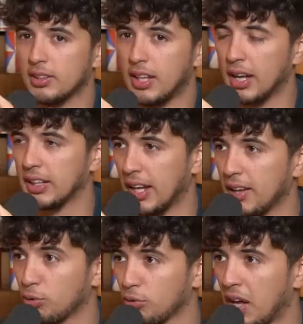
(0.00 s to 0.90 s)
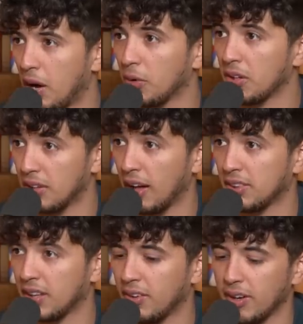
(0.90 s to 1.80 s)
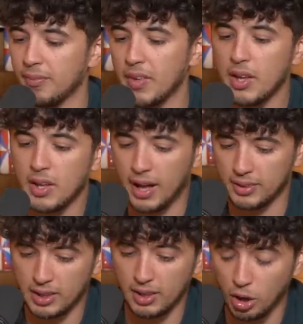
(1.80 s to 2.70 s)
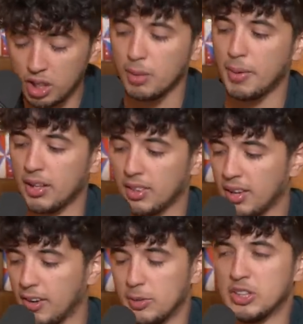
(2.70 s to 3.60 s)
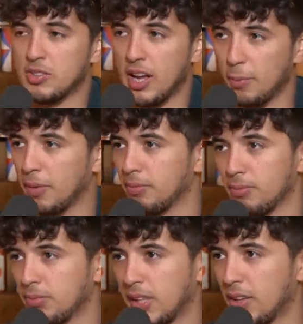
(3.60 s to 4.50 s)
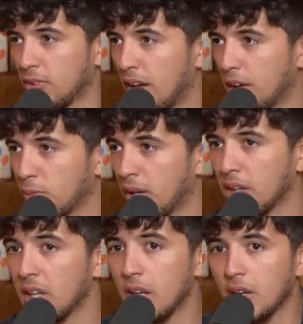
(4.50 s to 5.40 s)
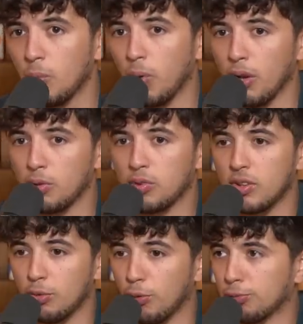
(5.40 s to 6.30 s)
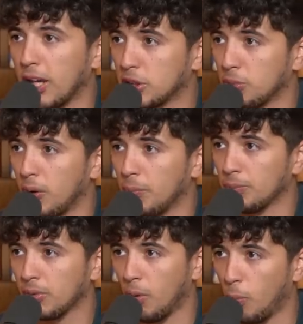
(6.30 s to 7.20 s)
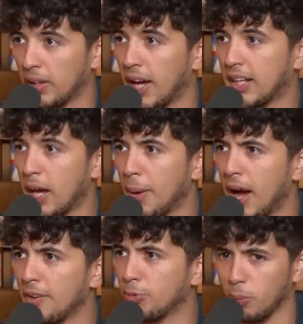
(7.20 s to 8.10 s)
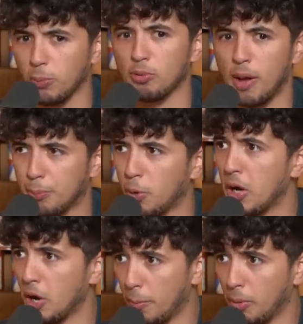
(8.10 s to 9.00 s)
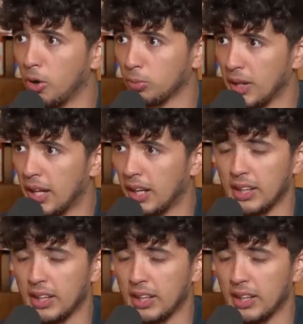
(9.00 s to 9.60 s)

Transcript: kind of cancels out that theory. Yeah. And then the other main theory, which has now been cancelled out as well, was the reflection one. And when that came out, everyone was like pretty on board with it.